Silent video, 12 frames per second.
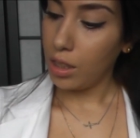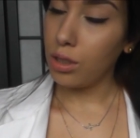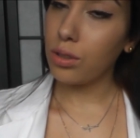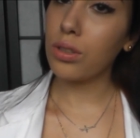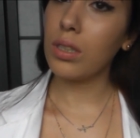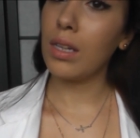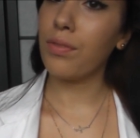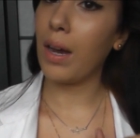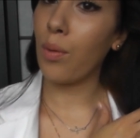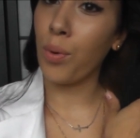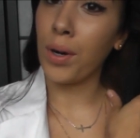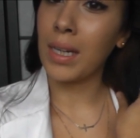Usually if
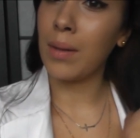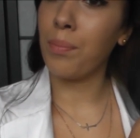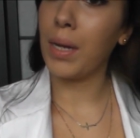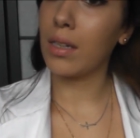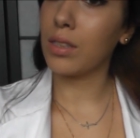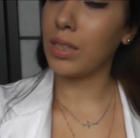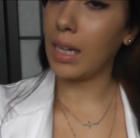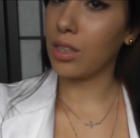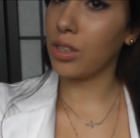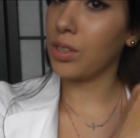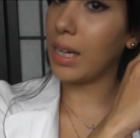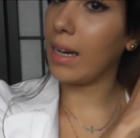I work in bigger
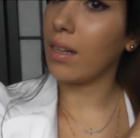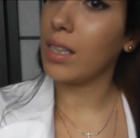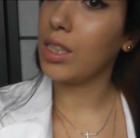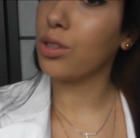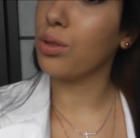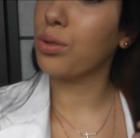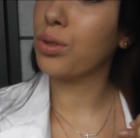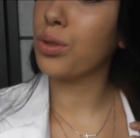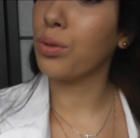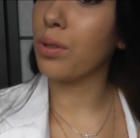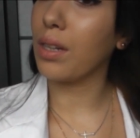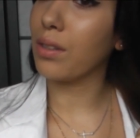sections, I at least do
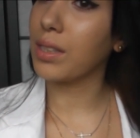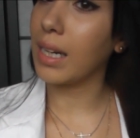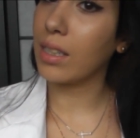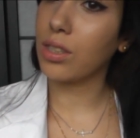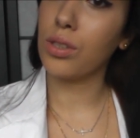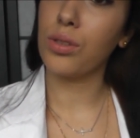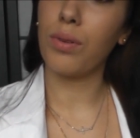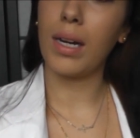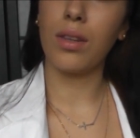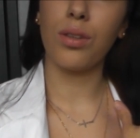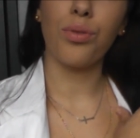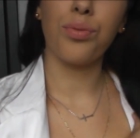2 little sections
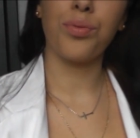right in the